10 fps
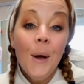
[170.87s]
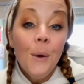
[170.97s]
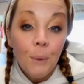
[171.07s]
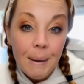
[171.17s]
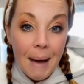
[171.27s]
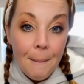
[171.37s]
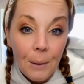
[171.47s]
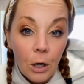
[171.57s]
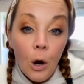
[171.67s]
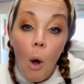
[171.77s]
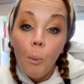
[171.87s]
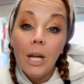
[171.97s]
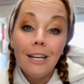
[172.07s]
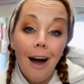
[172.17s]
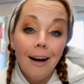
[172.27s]
Remember,
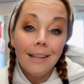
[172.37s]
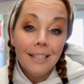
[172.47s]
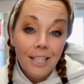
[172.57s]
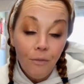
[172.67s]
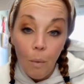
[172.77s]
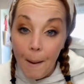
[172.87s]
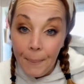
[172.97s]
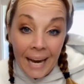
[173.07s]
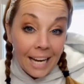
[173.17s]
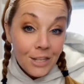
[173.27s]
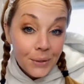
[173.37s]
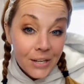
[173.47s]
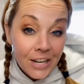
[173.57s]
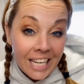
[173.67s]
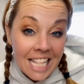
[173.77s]
regardless of what pan you are
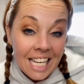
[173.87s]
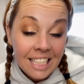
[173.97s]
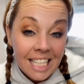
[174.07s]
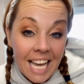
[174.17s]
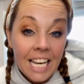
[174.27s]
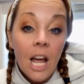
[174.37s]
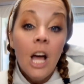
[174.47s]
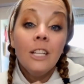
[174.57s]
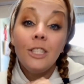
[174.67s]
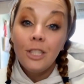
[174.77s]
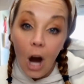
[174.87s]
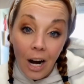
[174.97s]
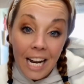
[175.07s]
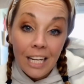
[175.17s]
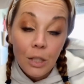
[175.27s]
cooking these in,
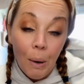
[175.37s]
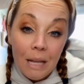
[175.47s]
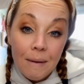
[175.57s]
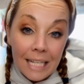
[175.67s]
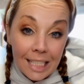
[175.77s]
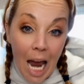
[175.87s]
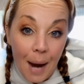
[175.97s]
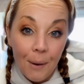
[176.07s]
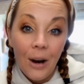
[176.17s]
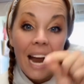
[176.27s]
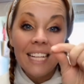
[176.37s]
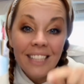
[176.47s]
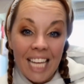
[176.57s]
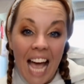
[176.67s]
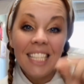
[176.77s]
start at a 20-minute timer and
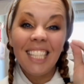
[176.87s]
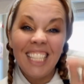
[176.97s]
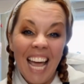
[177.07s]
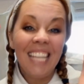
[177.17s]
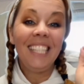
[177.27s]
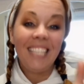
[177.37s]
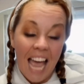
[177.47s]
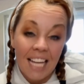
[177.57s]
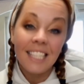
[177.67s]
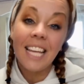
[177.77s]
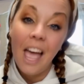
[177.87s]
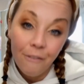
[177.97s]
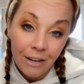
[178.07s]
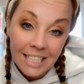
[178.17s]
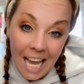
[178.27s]
test
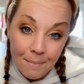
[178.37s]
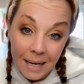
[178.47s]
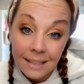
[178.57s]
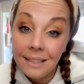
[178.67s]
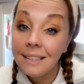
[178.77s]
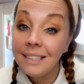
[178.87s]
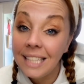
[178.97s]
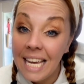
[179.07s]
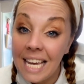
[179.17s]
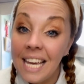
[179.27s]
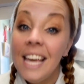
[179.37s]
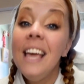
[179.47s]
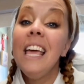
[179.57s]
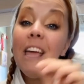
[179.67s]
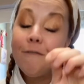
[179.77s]
every 10 minutes to see
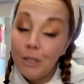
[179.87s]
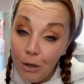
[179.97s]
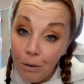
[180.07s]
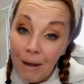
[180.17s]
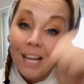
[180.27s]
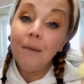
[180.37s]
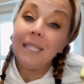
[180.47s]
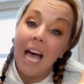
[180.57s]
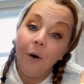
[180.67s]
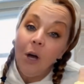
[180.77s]
if your toothpick comes out